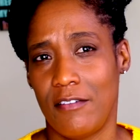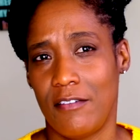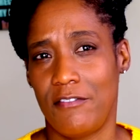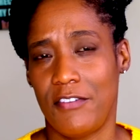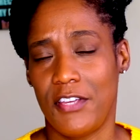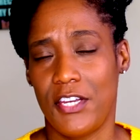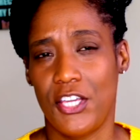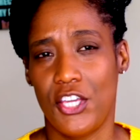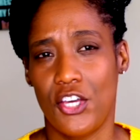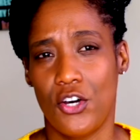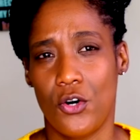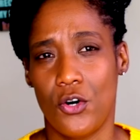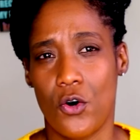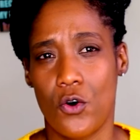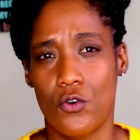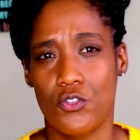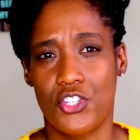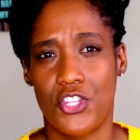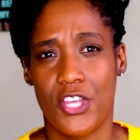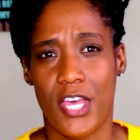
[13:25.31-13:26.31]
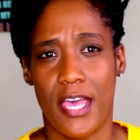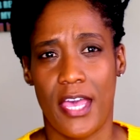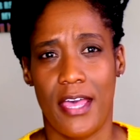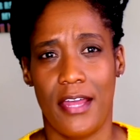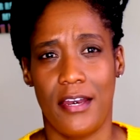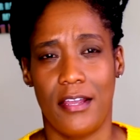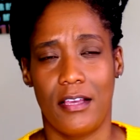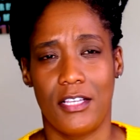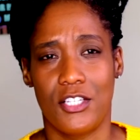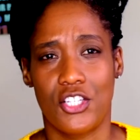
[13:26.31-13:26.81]
videos
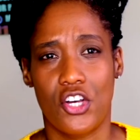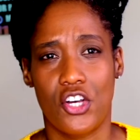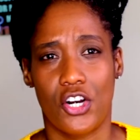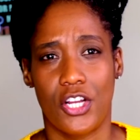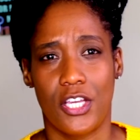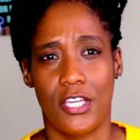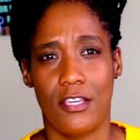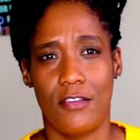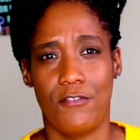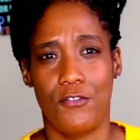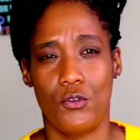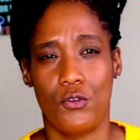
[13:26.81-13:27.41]
that is going to give